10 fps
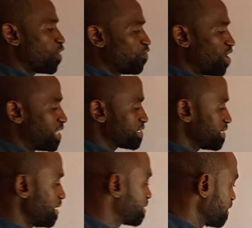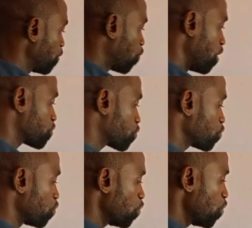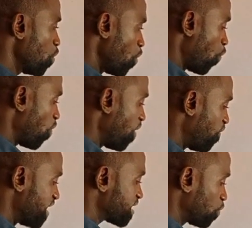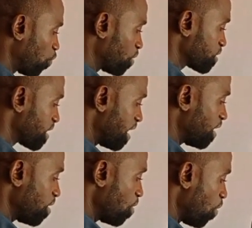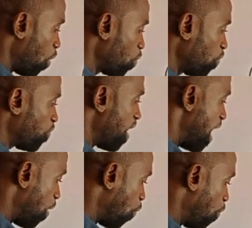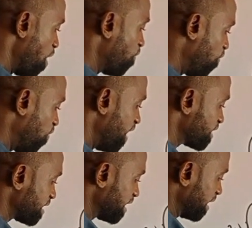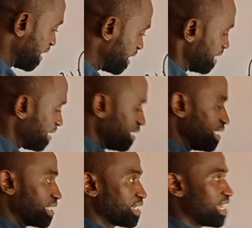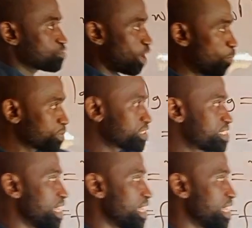wavelength is equal to wavelength in water all over wavelength in glass. So I'll put